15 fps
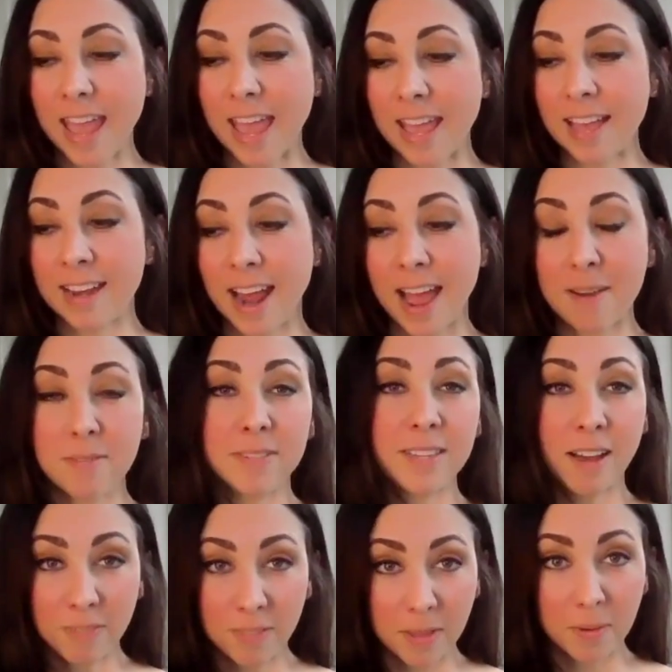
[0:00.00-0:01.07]
and I would
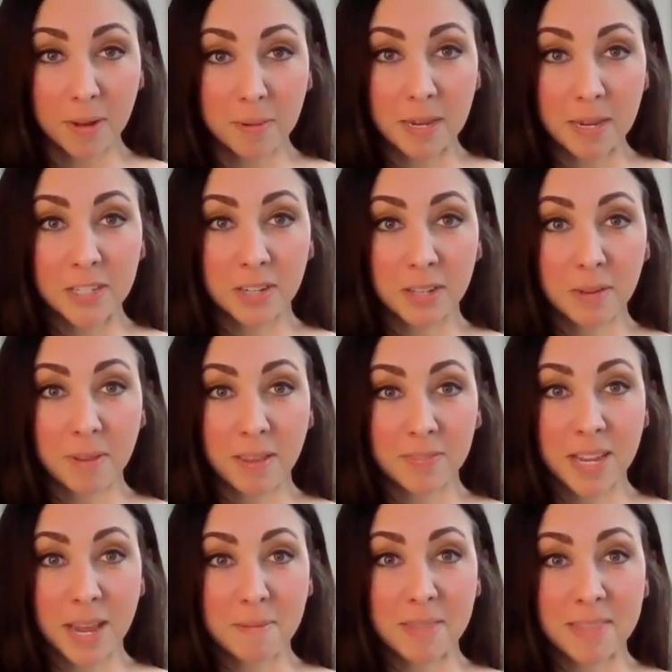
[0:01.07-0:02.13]
definitely want to make sure that we
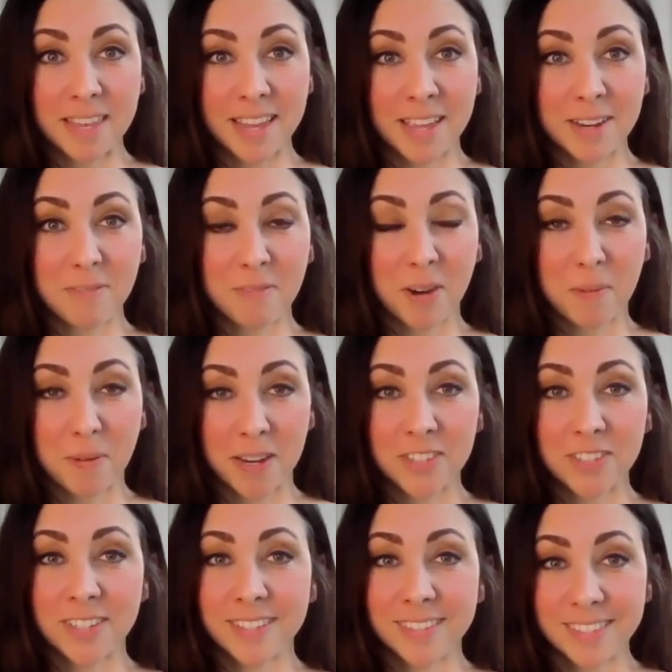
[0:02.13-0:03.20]
have time at the end for
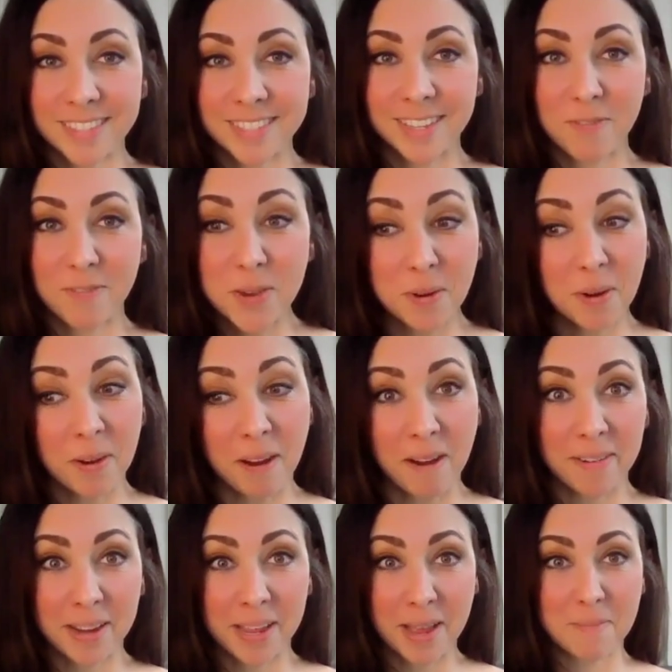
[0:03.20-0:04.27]
questions, since a few are
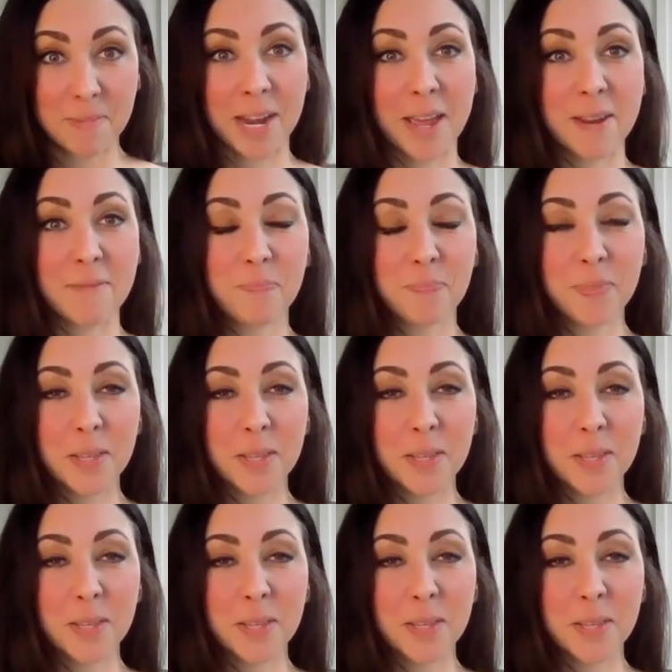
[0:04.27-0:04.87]
already coming in.